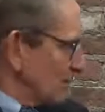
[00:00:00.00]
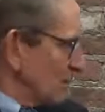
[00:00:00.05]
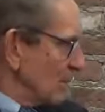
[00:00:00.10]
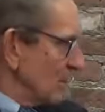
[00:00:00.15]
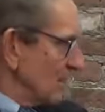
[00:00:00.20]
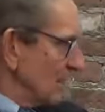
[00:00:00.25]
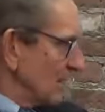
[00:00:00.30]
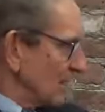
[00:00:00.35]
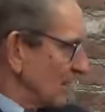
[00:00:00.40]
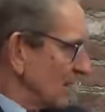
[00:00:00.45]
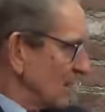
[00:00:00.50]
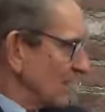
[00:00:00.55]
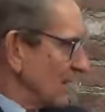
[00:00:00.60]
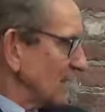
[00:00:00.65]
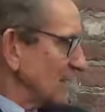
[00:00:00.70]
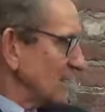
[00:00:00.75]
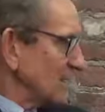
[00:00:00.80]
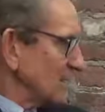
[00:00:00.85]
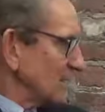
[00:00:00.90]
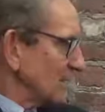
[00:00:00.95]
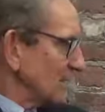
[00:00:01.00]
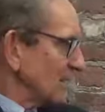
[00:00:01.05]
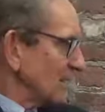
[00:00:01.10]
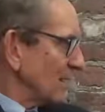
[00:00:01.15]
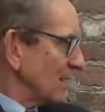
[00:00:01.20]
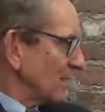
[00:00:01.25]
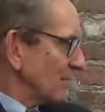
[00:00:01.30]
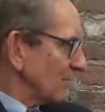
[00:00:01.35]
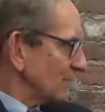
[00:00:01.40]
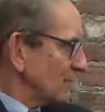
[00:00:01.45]
being connected to
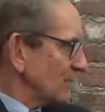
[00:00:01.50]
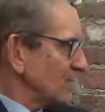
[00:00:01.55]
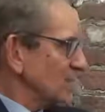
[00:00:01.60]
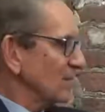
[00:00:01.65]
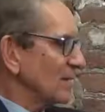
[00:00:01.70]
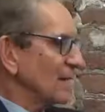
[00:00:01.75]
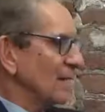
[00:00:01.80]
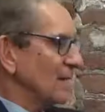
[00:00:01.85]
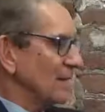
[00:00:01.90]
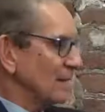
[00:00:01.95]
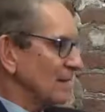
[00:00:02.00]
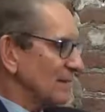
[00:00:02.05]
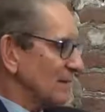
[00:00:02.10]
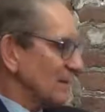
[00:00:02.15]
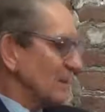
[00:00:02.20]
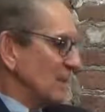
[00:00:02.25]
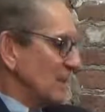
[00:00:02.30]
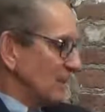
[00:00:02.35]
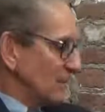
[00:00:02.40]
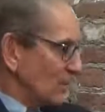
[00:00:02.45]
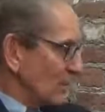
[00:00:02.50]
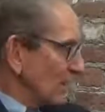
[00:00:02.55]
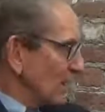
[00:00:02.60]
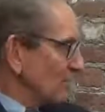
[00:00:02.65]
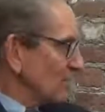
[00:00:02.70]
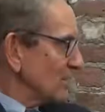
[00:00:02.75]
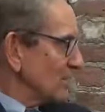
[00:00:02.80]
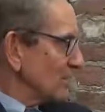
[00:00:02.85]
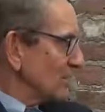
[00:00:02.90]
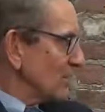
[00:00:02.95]
others, and being
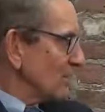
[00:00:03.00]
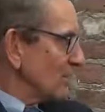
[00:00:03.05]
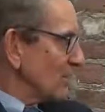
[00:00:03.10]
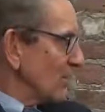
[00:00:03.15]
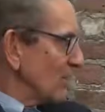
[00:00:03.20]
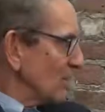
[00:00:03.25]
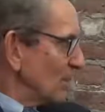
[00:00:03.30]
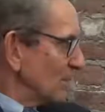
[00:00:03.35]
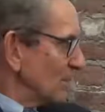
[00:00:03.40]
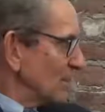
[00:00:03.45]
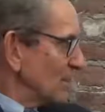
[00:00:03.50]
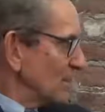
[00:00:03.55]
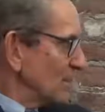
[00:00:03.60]
present in the moment.